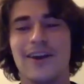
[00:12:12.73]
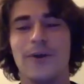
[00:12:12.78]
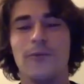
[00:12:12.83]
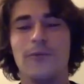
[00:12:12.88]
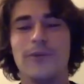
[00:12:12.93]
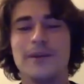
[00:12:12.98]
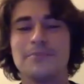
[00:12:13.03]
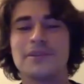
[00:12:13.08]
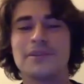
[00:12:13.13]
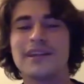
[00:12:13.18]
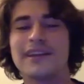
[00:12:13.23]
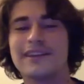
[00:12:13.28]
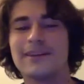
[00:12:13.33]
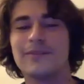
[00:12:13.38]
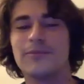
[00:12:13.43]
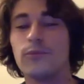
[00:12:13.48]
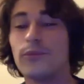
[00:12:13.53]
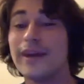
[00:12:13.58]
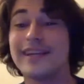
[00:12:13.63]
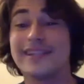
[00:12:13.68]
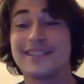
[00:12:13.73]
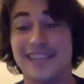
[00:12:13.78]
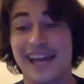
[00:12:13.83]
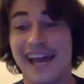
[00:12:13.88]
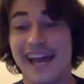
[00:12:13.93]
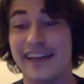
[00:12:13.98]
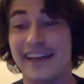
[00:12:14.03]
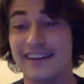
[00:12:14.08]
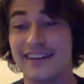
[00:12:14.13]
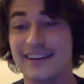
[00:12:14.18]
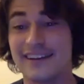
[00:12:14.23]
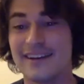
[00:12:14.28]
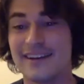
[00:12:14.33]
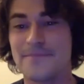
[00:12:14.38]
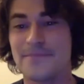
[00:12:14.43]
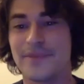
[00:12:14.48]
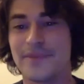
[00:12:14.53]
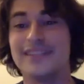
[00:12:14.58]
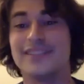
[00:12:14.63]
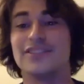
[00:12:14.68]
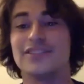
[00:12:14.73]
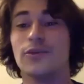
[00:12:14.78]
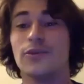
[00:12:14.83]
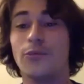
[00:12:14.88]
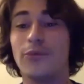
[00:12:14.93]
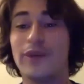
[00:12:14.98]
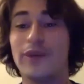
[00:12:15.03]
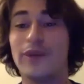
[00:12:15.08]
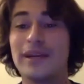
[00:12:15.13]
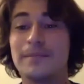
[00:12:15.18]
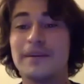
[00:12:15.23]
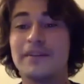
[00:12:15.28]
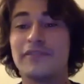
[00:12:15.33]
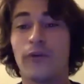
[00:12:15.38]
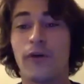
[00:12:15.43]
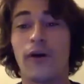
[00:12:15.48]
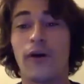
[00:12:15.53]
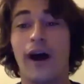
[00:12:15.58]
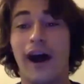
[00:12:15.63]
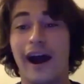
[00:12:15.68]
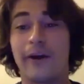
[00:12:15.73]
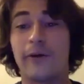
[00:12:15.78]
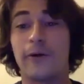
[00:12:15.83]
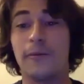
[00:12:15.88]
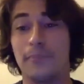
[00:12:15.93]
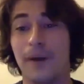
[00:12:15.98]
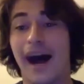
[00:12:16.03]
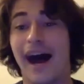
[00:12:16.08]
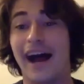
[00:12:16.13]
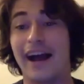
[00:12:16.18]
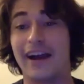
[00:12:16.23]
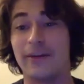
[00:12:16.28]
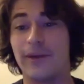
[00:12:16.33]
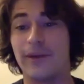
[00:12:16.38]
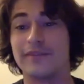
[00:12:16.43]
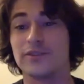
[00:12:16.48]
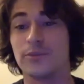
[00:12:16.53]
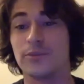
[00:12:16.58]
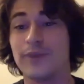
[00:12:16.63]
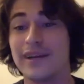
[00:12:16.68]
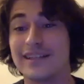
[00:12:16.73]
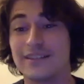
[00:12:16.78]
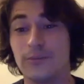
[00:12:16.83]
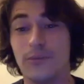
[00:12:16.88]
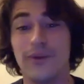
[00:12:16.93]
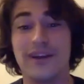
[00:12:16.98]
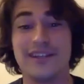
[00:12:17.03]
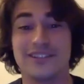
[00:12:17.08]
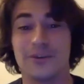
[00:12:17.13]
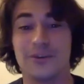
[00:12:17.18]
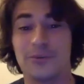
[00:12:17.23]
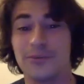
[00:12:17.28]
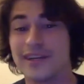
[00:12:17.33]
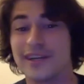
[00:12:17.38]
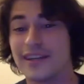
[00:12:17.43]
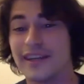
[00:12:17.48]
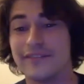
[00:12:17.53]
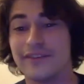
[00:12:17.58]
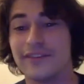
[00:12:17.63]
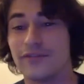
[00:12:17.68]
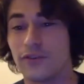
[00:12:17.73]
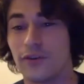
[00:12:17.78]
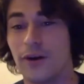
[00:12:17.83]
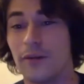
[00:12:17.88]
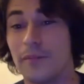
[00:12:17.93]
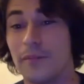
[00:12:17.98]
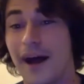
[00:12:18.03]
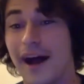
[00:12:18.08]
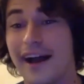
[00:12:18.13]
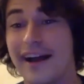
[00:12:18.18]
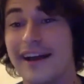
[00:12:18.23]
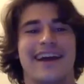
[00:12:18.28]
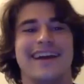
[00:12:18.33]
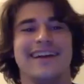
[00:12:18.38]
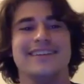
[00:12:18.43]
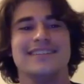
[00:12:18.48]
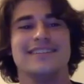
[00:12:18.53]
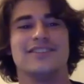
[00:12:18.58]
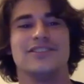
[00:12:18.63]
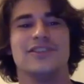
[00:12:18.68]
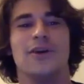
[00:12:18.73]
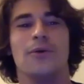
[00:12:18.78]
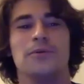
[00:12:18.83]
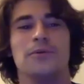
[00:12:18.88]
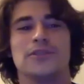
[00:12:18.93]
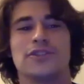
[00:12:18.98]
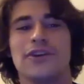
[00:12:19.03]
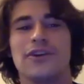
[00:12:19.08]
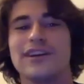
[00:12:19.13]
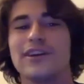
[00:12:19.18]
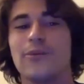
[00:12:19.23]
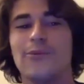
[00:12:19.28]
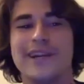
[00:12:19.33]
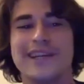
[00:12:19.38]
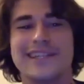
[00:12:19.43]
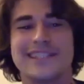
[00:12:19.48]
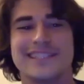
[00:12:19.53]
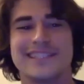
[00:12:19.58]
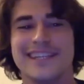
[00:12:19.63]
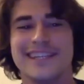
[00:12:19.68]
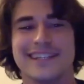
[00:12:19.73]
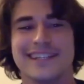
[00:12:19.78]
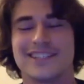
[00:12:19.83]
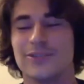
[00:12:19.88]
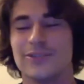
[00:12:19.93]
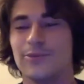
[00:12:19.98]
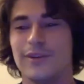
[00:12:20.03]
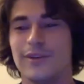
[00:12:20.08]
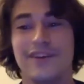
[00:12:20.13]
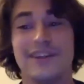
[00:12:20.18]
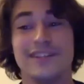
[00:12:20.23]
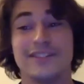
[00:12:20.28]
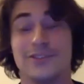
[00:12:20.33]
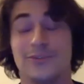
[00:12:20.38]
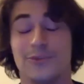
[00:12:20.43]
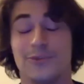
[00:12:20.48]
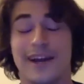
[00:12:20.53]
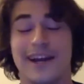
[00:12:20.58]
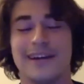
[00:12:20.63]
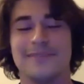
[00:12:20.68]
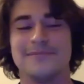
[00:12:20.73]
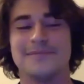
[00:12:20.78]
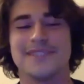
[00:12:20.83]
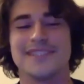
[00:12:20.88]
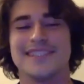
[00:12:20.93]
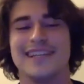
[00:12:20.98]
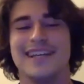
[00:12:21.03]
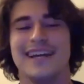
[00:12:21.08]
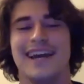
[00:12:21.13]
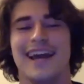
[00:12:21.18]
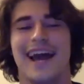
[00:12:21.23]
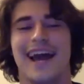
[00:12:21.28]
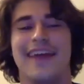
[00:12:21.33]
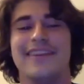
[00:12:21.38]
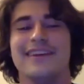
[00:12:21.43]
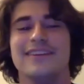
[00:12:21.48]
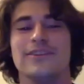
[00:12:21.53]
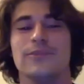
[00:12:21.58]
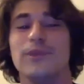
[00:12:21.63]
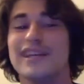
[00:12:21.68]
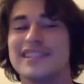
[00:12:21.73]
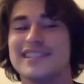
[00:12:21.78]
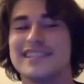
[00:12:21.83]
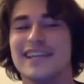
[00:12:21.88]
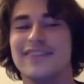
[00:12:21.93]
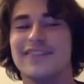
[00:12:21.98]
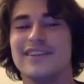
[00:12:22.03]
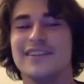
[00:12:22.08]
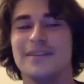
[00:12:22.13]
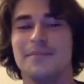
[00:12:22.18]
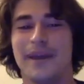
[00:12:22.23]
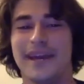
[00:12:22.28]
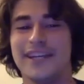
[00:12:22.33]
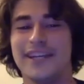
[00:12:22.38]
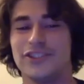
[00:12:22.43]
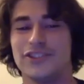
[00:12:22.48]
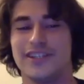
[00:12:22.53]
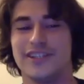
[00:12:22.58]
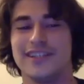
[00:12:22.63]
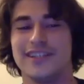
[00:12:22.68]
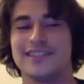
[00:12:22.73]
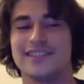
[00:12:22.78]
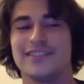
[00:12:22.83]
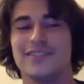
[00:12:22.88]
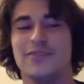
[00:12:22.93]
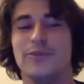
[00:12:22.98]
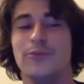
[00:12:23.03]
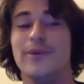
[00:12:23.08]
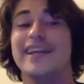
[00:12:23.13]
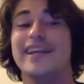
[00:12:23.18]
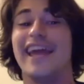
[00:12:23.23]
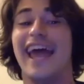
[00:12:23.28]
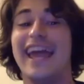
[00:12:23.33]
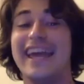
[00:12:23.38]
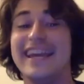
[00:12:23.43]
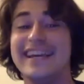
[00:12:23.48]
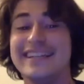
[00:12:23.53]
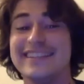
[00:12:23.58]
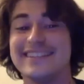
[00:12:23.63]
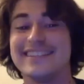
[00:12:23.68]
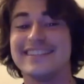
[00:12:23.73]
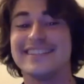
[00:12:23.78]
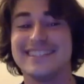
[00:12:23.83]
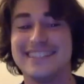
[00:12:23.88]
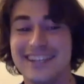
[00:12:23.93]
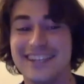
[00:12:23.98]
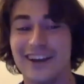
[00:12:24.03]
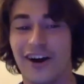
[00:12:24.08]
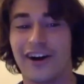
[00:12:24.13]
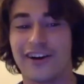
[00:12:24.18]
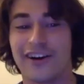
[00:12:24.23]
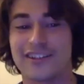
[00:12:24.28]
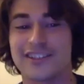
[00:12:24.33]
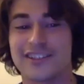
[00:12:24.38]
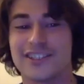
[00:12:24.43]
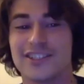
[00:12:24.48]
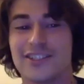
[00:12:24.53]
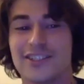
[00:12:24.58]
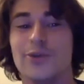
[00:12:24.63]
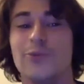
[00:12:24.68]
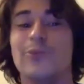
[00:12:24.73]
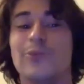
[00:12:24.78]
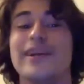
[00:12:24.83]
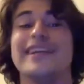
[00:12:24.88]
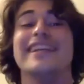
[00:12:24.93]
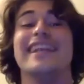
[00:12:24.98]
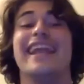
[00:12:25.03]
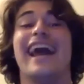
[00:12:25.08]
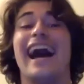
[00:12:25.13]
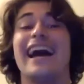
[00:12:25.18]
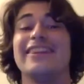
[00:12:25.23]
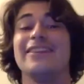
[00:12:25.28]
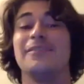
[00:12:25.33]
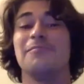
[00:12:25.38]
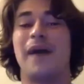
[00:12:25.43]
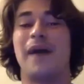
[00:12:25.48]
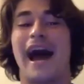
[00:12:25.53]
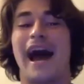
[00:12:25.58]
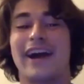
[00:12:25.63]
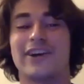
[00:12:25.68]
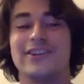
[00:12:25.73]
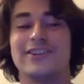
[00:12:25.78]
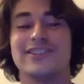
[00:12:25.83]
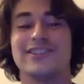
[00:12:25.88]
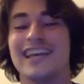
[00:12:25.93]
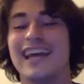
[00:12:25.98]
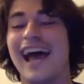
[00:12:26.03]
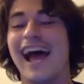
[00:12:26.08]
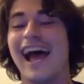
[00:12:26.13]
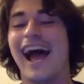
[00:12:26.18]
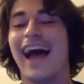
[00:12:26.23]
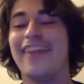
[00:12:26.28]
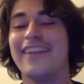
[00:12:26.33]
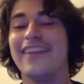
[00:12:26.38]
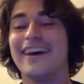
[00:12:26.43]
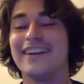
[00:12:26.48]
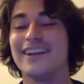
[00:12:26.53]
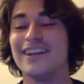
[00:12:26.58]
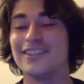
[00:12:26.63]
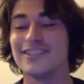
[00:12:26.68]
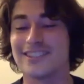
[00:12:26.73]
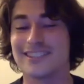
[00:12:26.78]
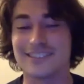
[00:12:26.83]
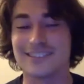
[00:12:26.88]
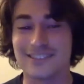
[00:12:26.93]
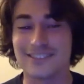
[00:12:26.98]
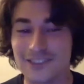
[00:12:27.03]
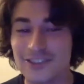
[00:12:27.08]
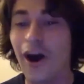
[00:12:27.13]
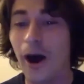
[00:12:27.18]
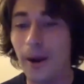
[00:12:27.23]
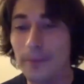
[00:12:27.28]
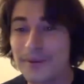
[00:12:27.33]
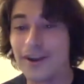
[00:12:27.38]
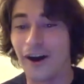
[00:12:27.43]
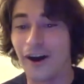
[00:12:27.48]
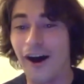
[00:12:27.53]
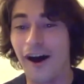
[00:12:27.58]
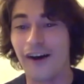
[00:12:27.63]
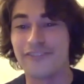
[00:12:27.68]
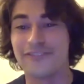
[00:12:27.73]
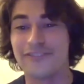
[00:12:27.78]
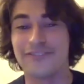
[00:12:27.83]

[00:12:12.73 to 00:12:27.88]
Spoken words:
We play them week 10. It's the week before our bye. We have to wait till week 11 for our bye. And so starting week 6, we face the Rams. And then week 7, the Patriots. Week 8, the Seahawks. Week 9, the Packers. And then to top it off,